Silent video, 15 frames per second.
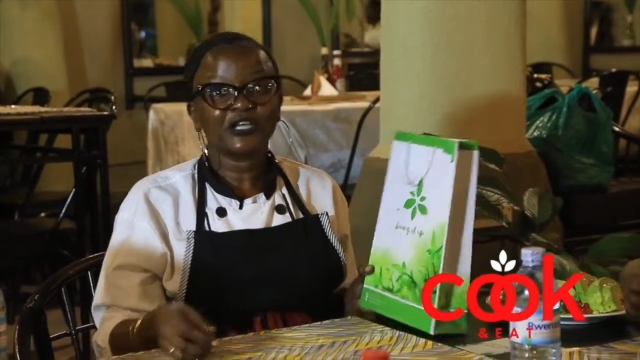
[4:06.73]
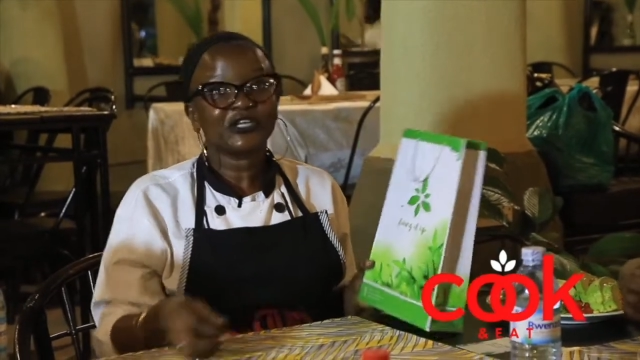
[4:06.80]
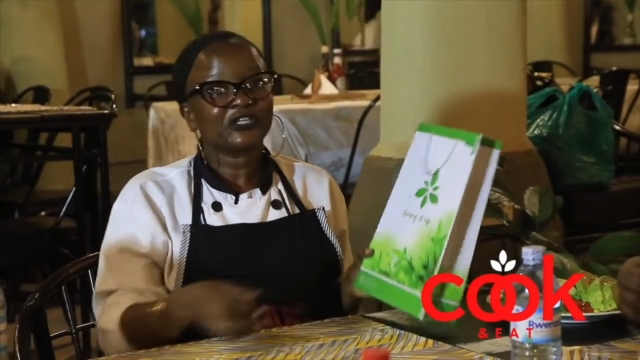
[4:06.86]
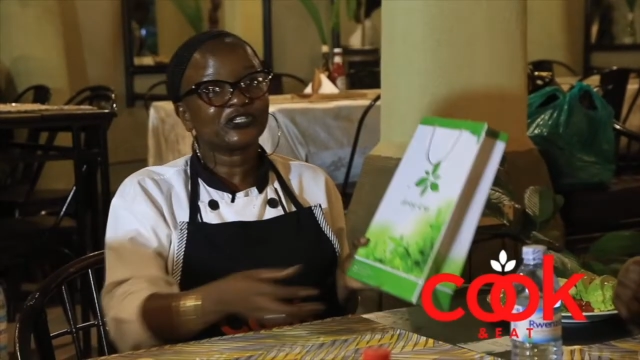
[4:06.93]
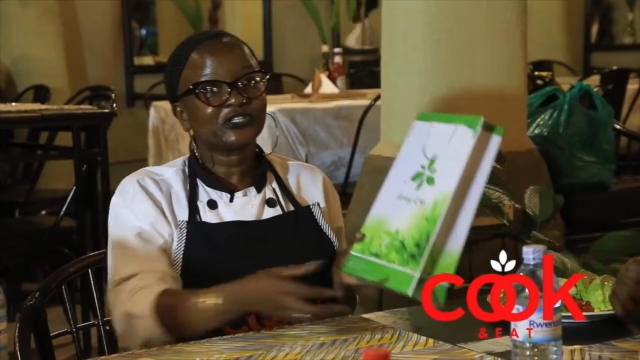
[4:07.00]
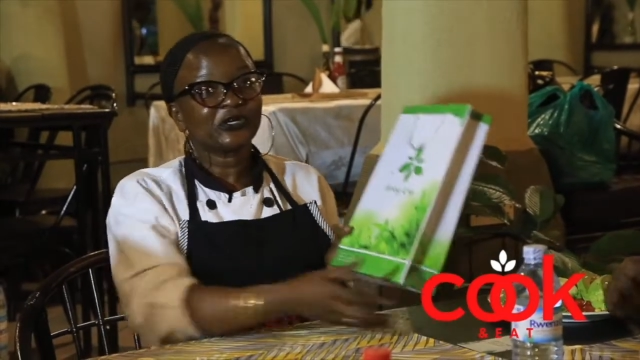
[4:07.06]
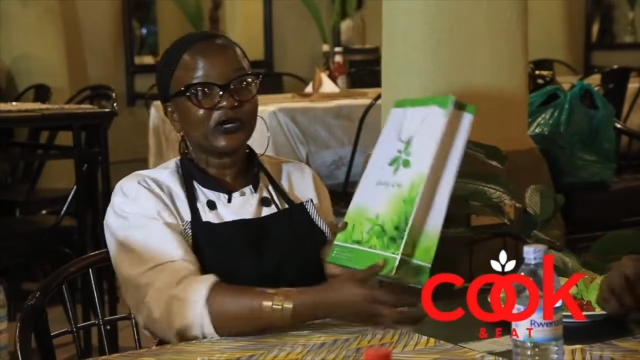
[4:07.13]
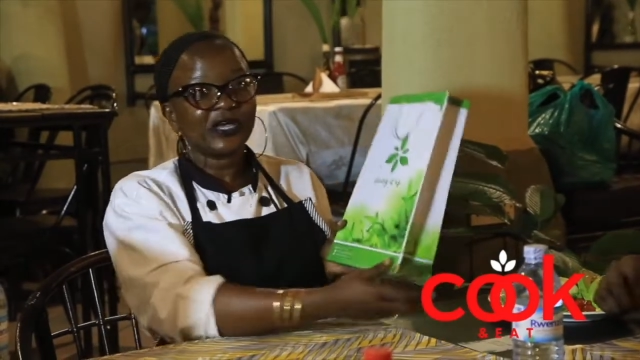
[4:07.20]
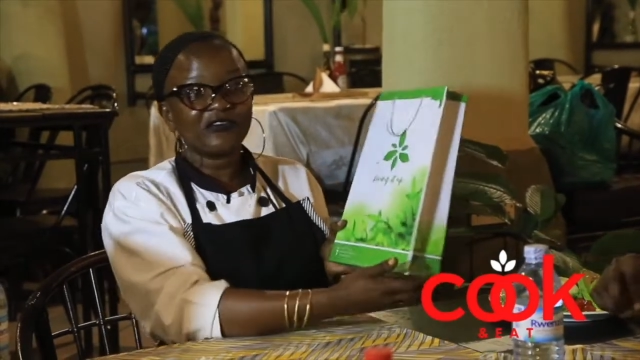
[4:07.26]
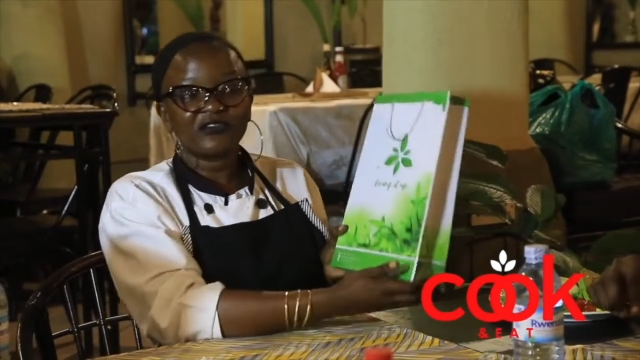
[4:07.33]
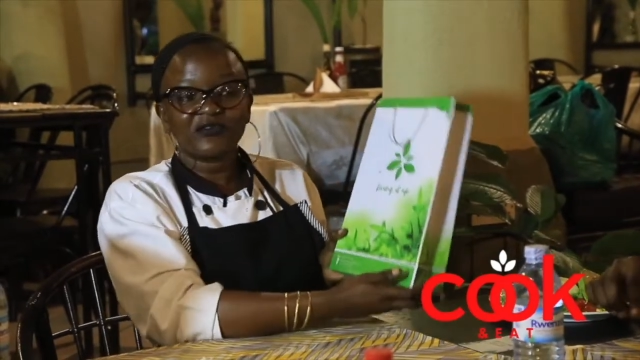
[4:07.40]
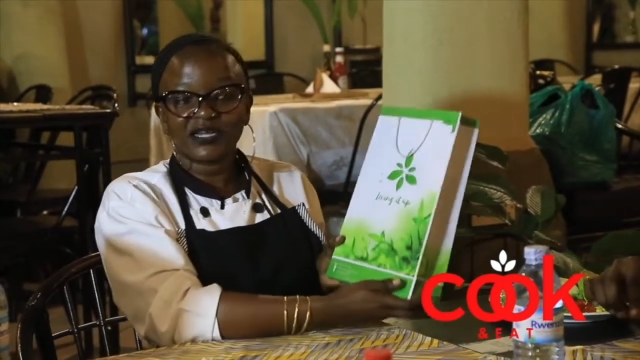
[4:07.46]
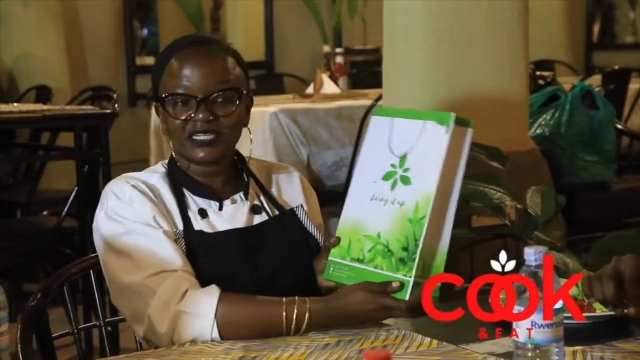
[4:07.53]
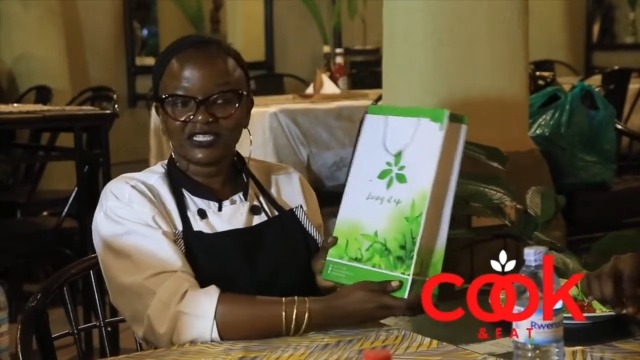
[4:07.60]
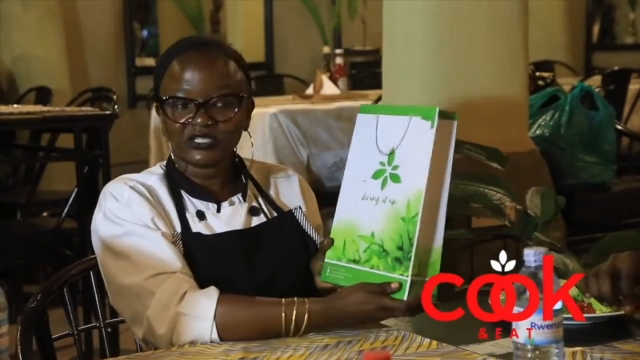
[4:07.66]
So
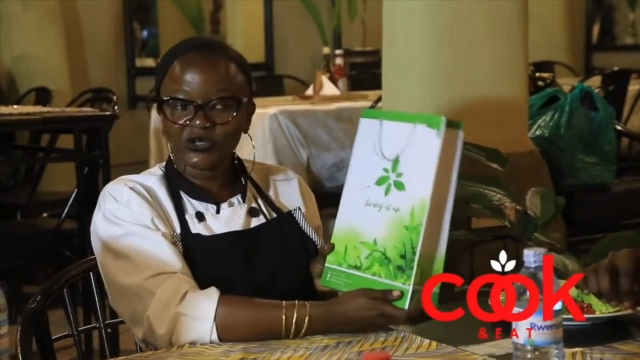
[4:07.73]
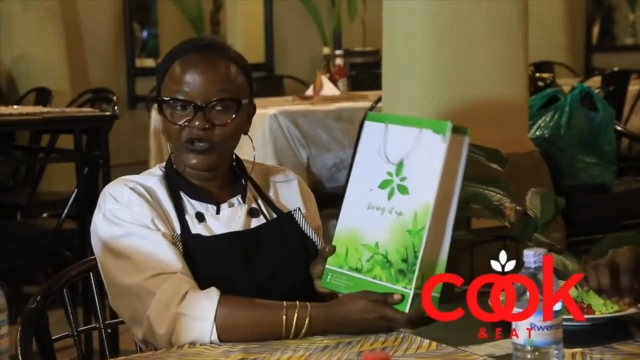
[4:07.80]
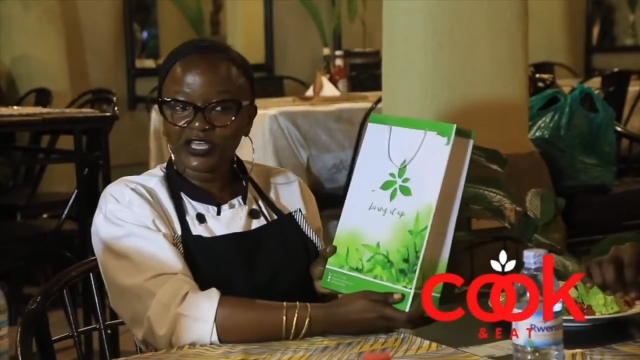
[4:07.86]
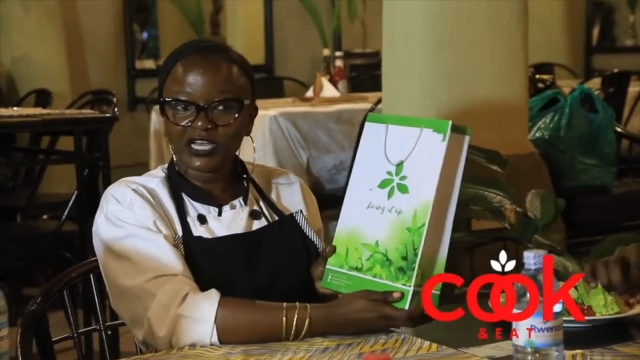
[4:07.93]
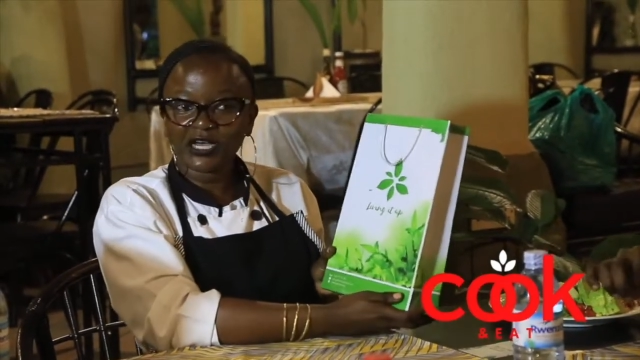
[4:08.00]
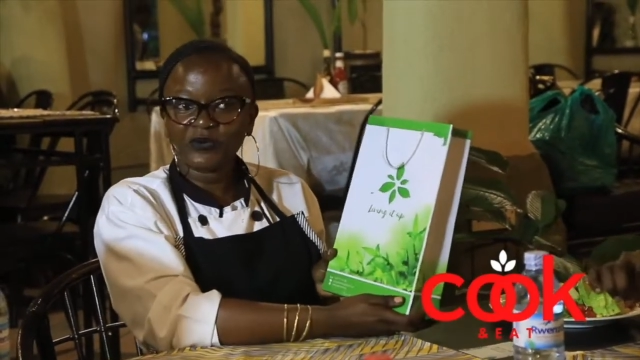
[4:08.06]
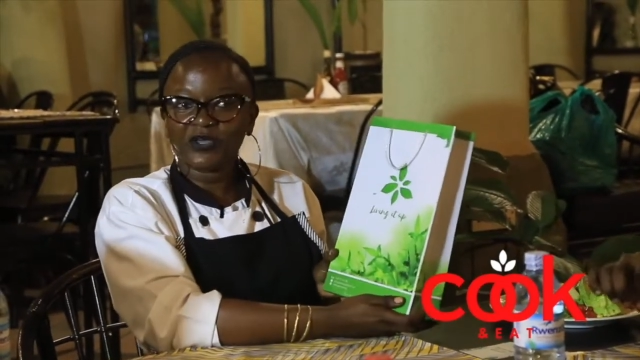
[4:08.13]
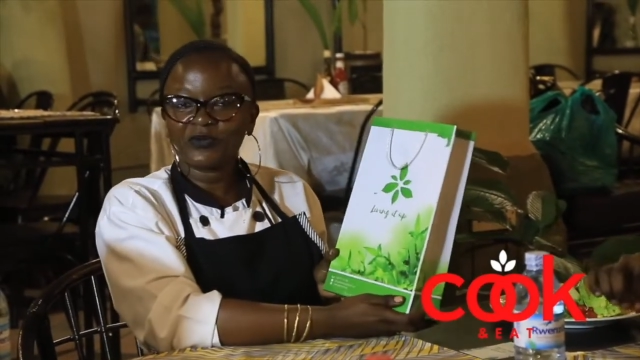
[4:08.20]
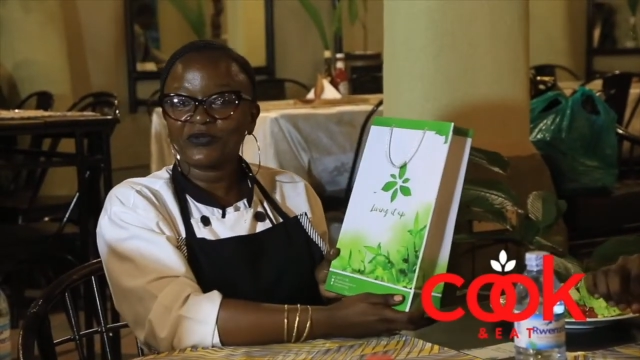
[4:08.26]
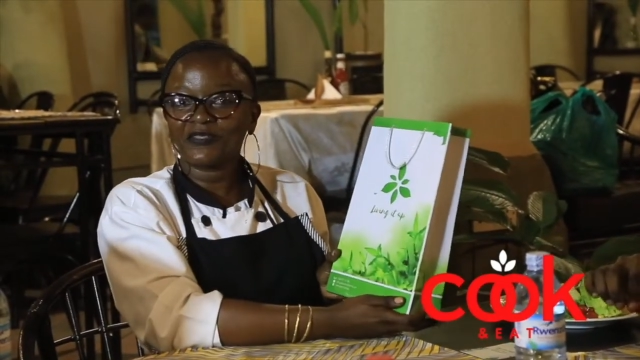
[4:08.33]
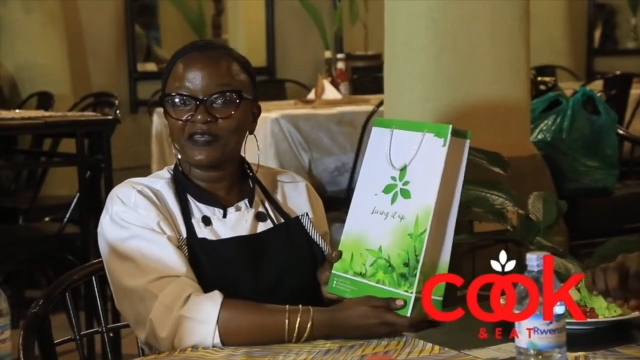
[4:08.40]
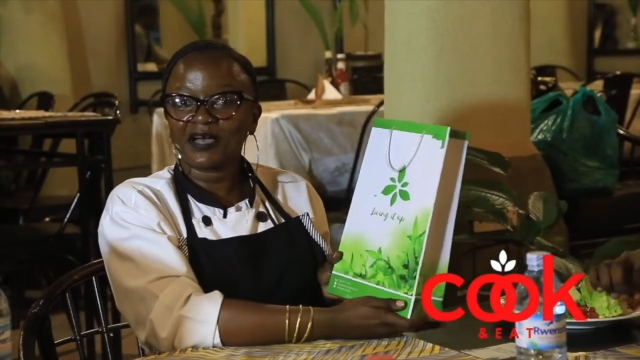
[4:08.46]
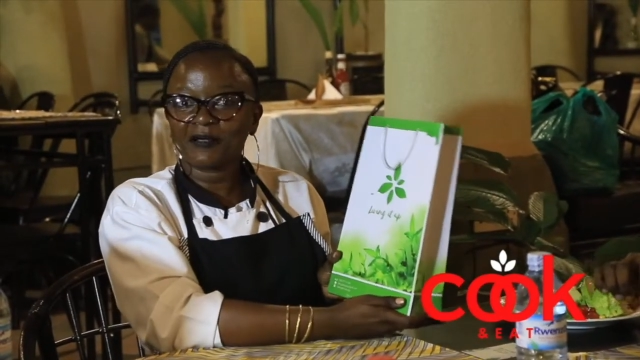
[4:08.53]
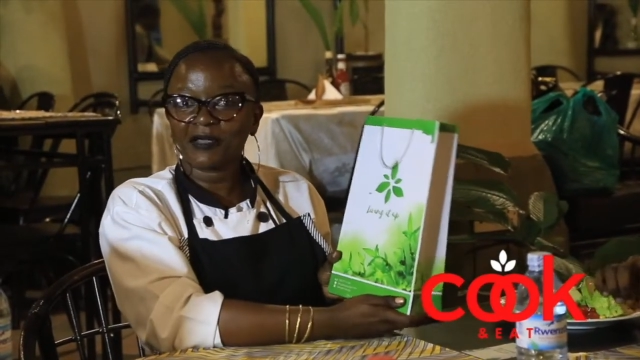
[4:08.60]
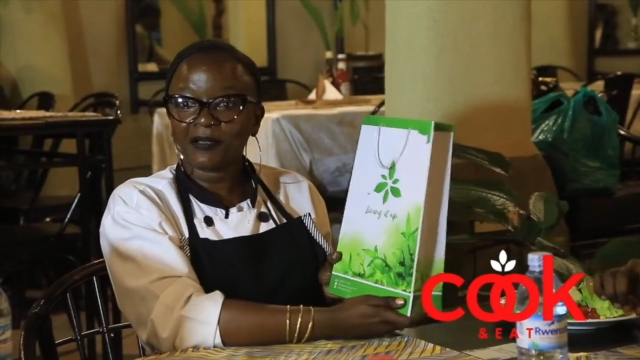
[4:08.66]
everyone is going away with
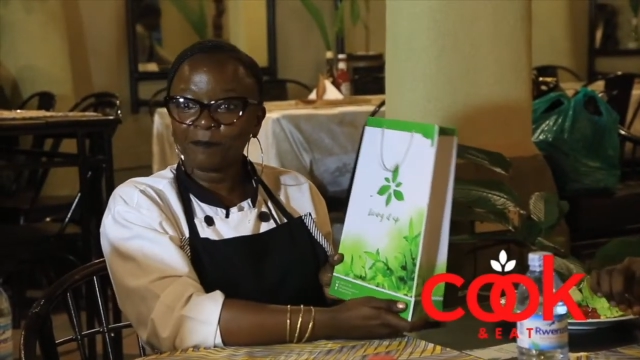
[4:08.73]
a